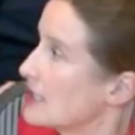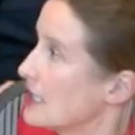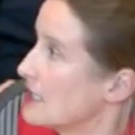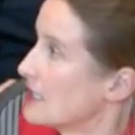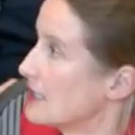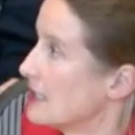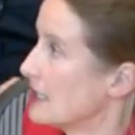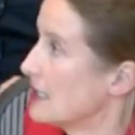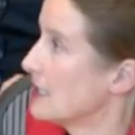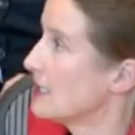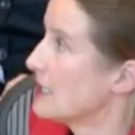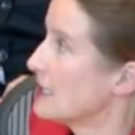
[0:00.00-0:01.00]
stated
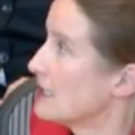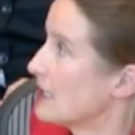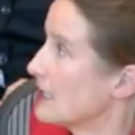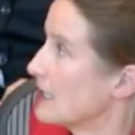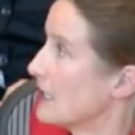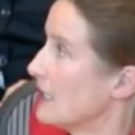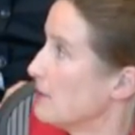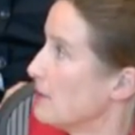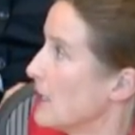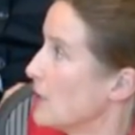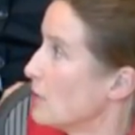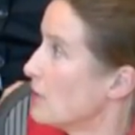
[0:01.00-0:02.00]
there that a
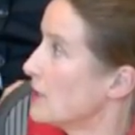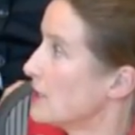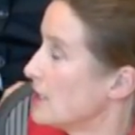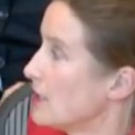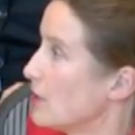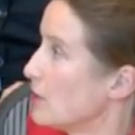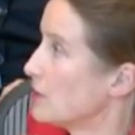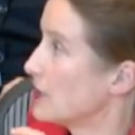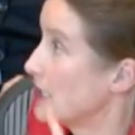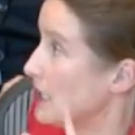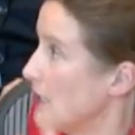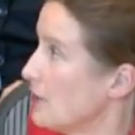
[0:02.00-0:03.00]
minority
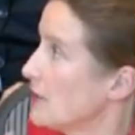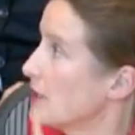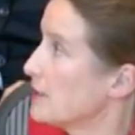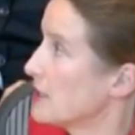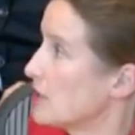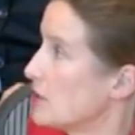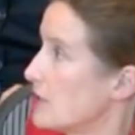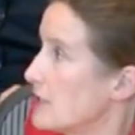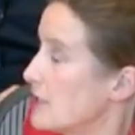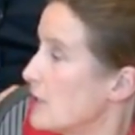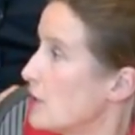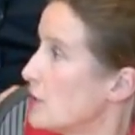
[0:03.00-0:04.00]
holding, even a
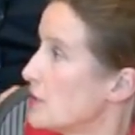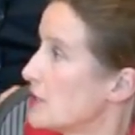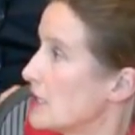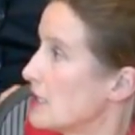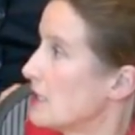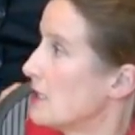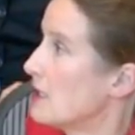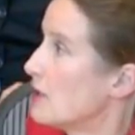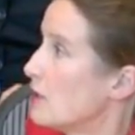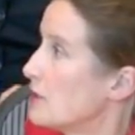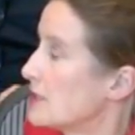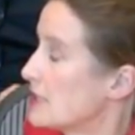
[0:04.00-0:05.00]
minority holding
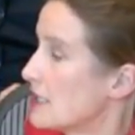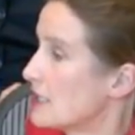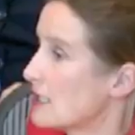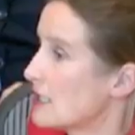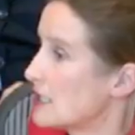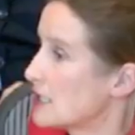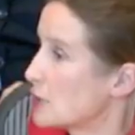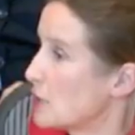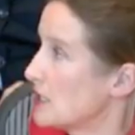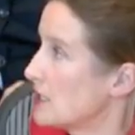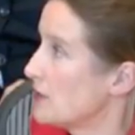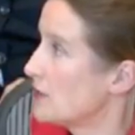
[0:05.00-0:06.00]
of as little as
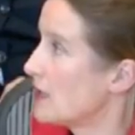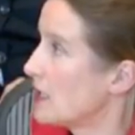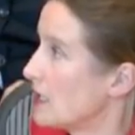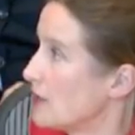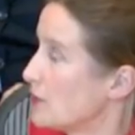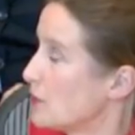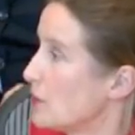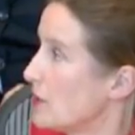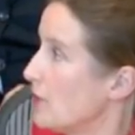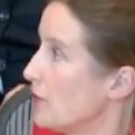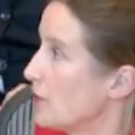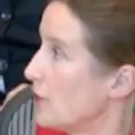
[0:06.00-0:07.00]
25
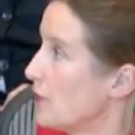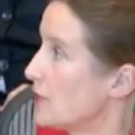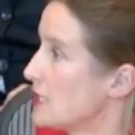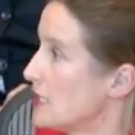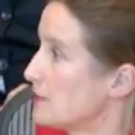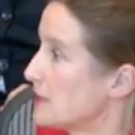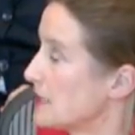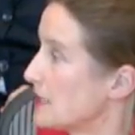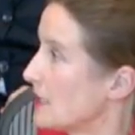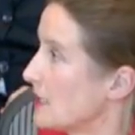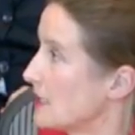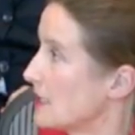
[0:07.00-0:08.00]
or even
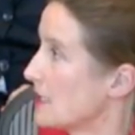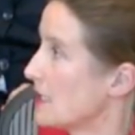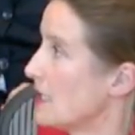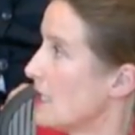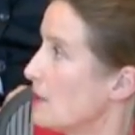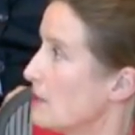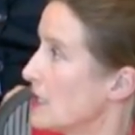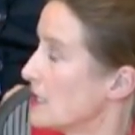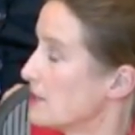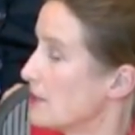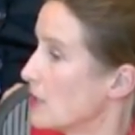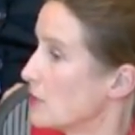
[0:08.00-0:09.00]
15%
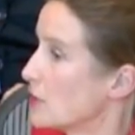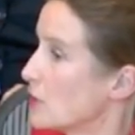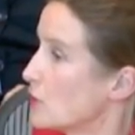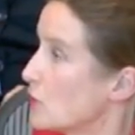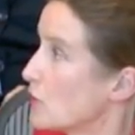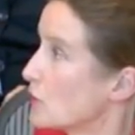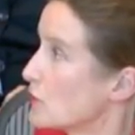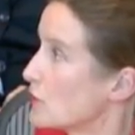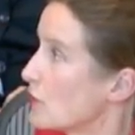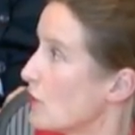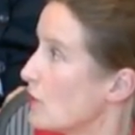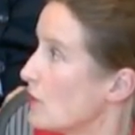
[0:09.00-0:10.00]
might amount to
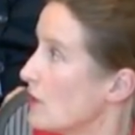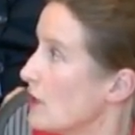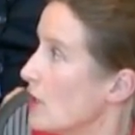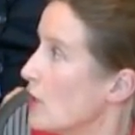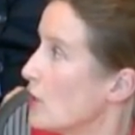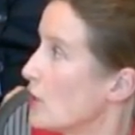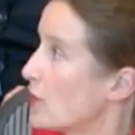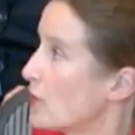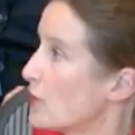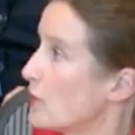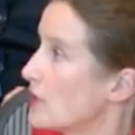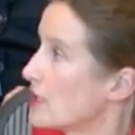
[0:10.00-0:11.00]
control
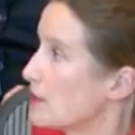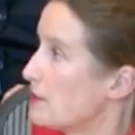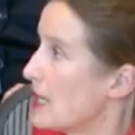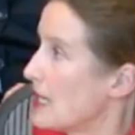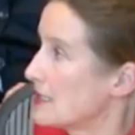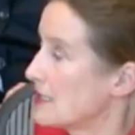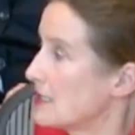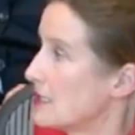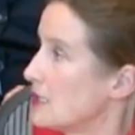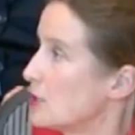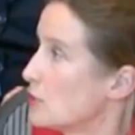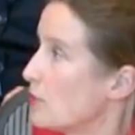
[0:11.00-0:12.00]
through a
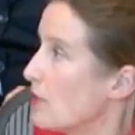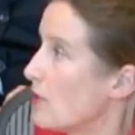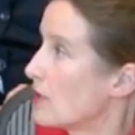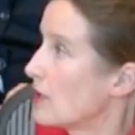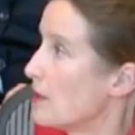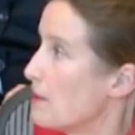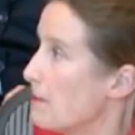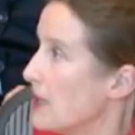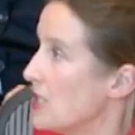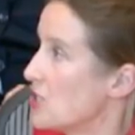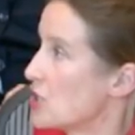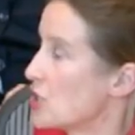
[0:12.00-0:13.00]
capacity to block
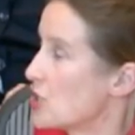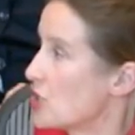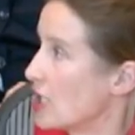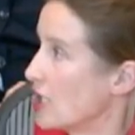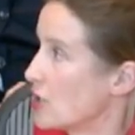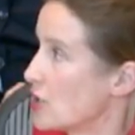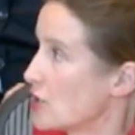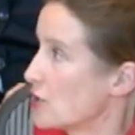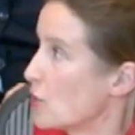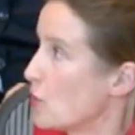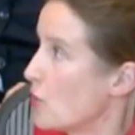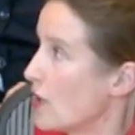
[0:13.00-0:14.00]
major
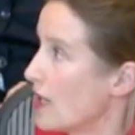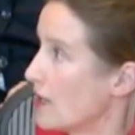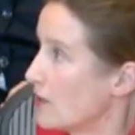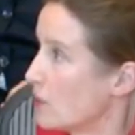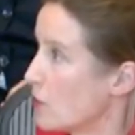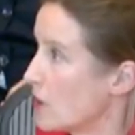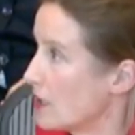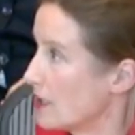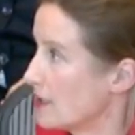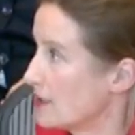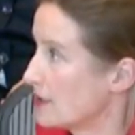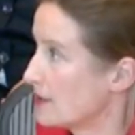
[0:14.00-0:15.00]
changes or
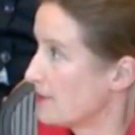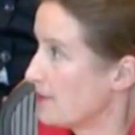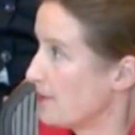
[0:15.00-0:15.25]
otherwise.